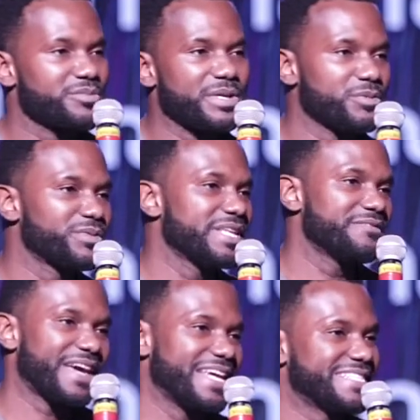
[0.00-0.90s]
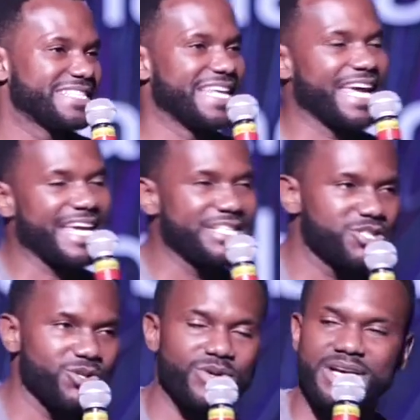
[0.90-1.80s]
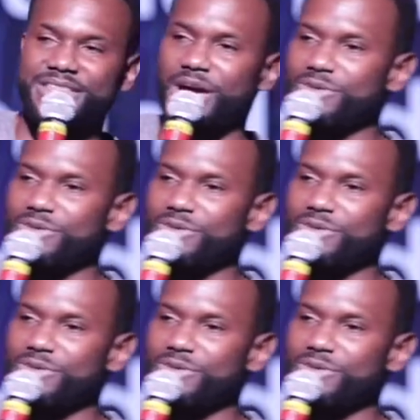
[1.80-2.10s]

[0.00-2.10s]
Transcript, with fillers: people believe that it's an angel that